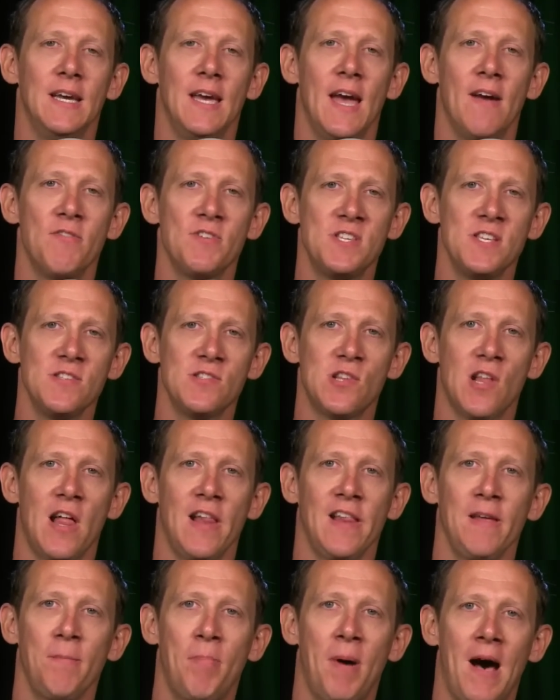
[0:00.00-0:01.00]
Ever since
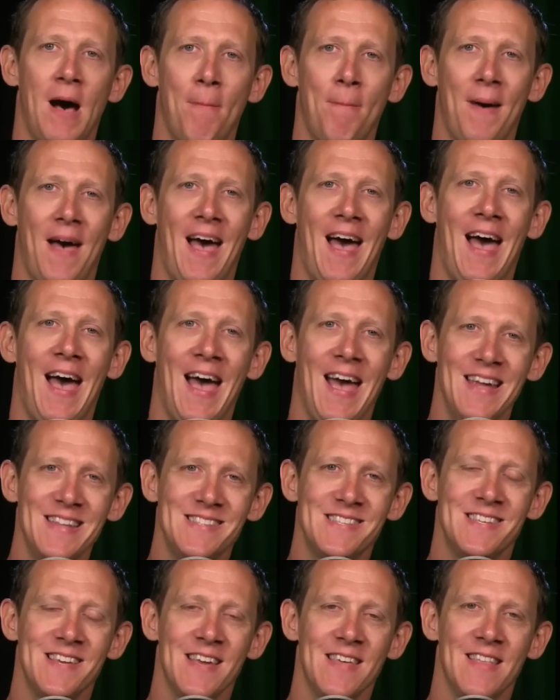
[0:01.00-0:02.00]
Lollipop, I'd
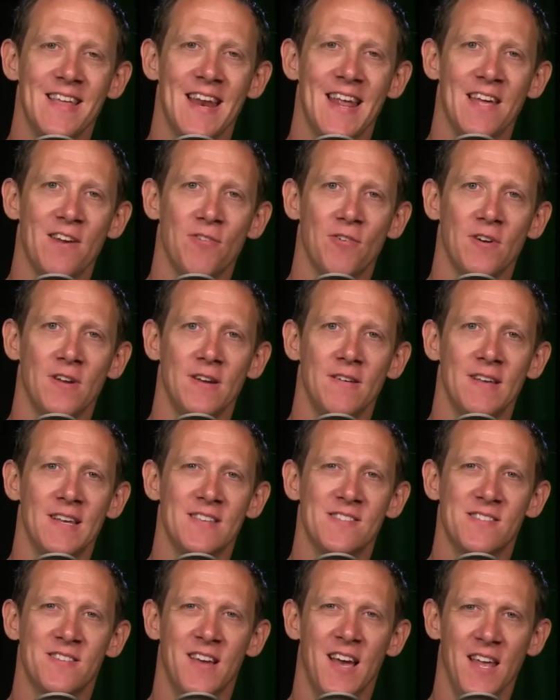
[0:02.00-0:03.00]
say that Android
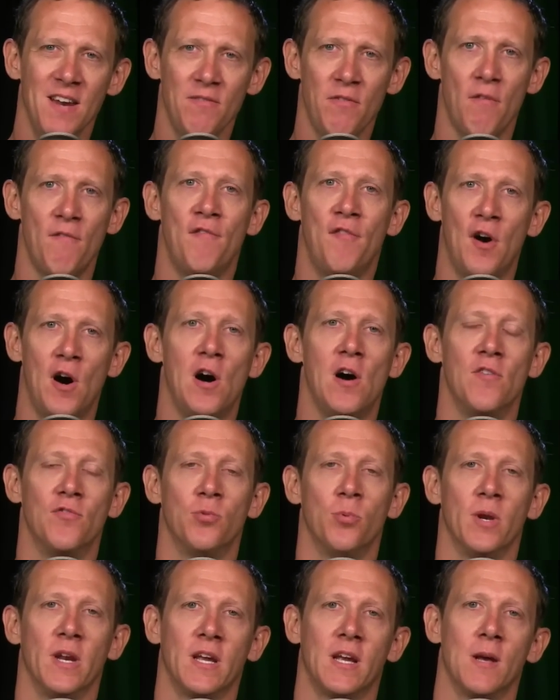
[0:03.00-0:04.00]
has kind of evolved
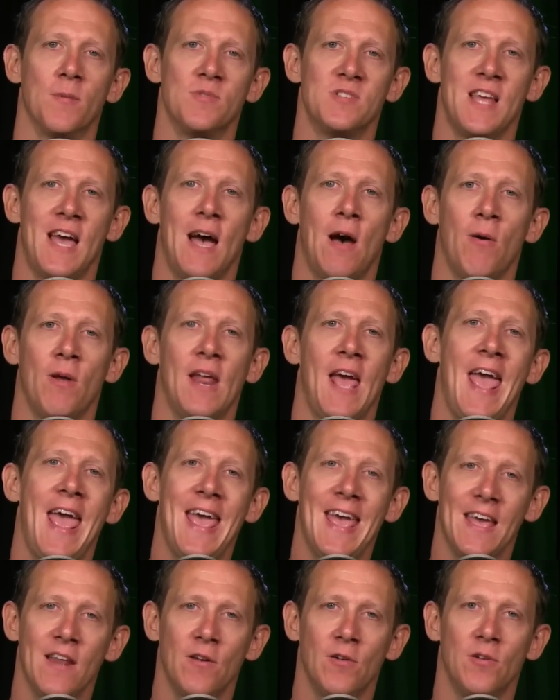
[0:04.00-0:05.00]
when it comes to how it
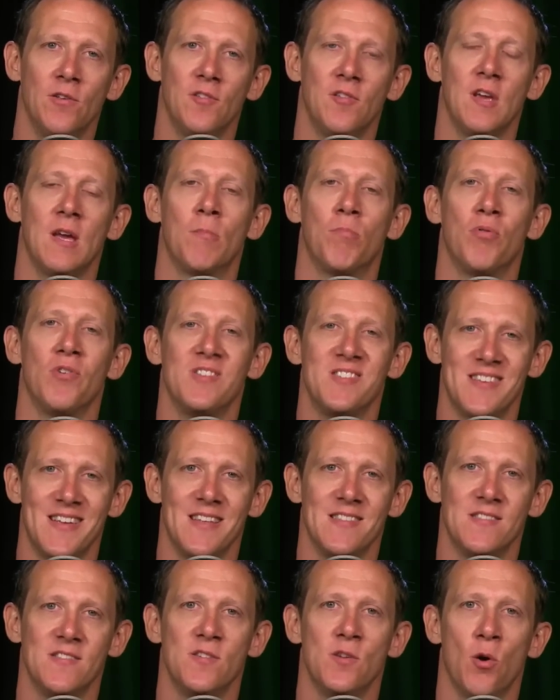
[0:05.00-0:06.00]
handles and
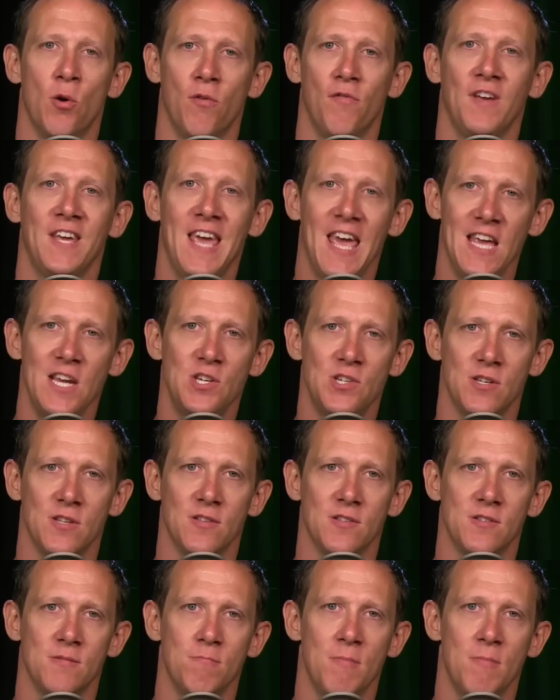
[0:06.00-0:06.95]
presents notifications.